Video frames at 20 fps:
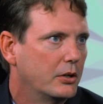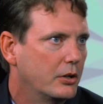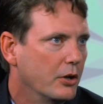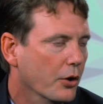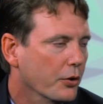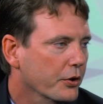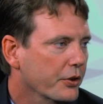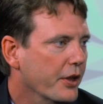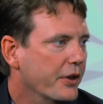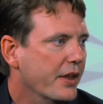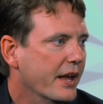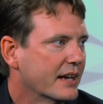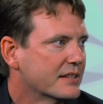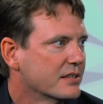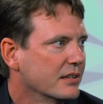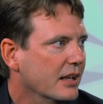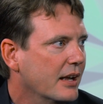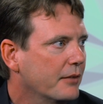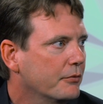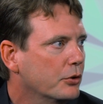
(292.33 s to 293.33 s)
go to the
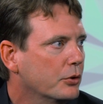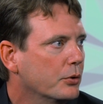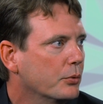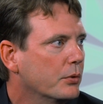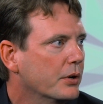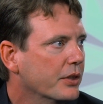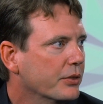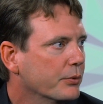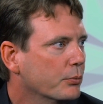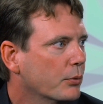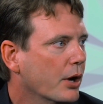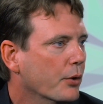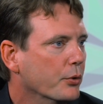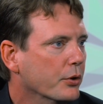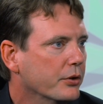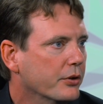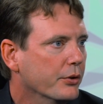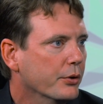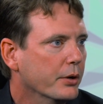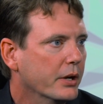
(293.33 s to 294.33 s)
next level with what
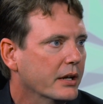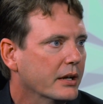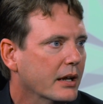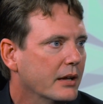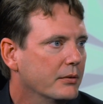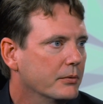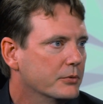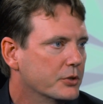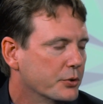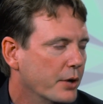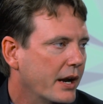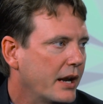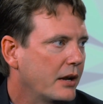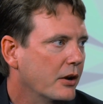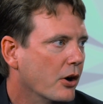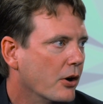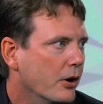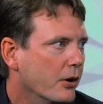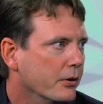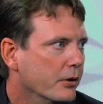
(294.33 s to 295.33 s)
we're doing and
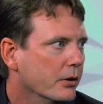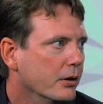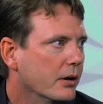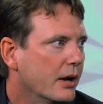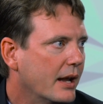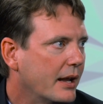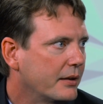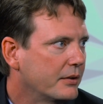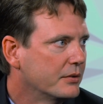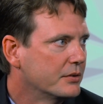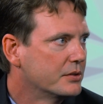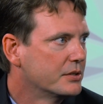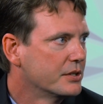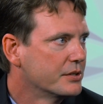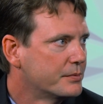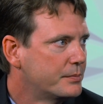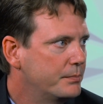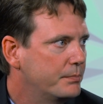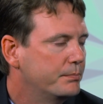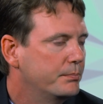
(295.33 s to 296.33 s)
train harder and
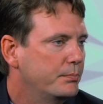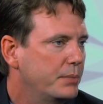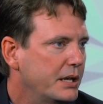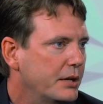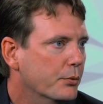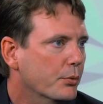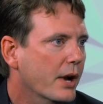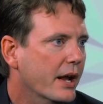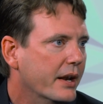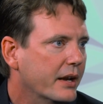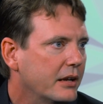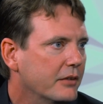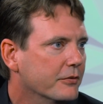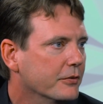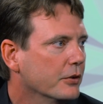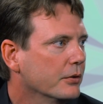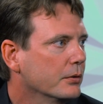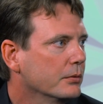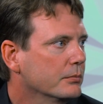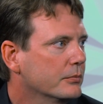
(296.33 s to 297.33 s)
just be ready
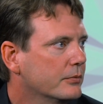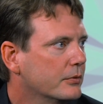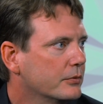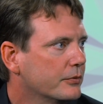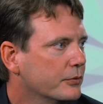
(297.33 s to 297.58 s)
for